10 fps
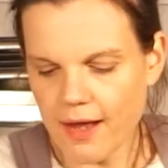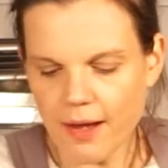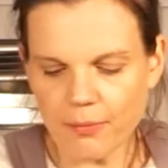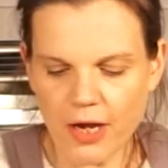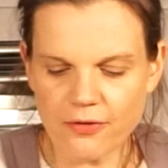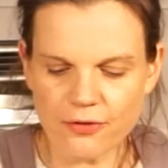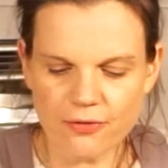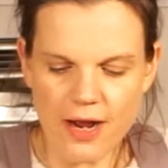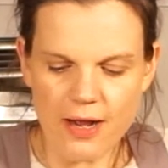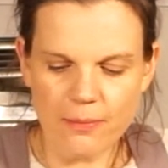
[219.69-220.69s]
I'm going to
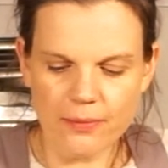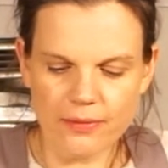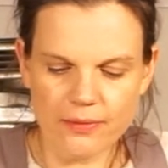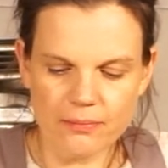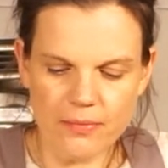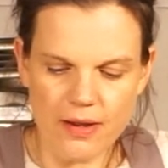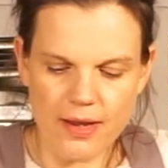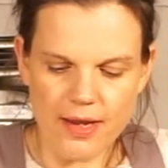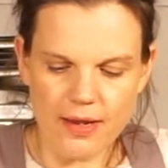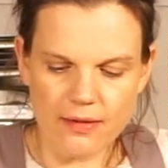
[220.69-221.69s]
grab
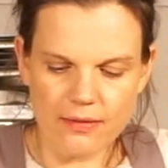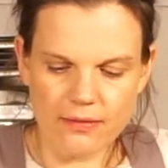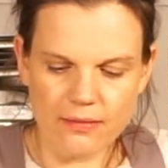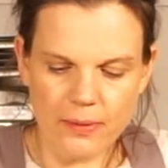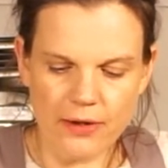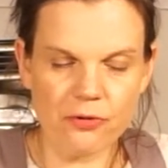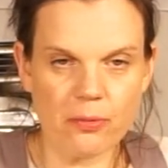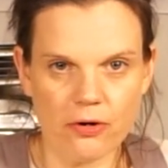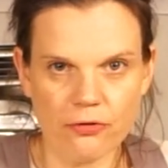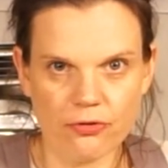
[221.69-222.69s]
my pastry brush